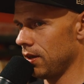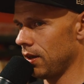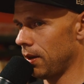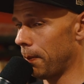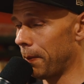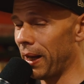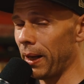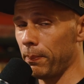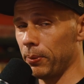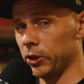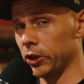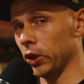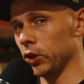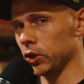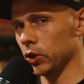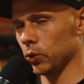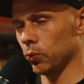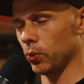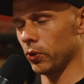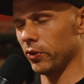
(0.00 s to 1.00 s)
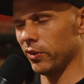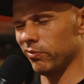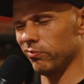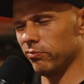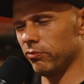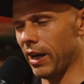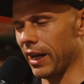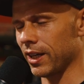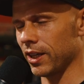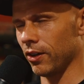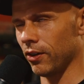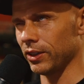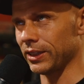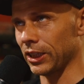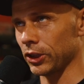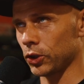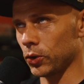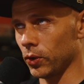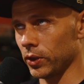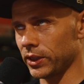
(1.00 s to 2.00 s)
Many producers wouldn't recognise
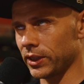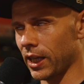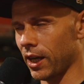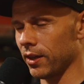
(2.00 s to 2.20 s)
that sort of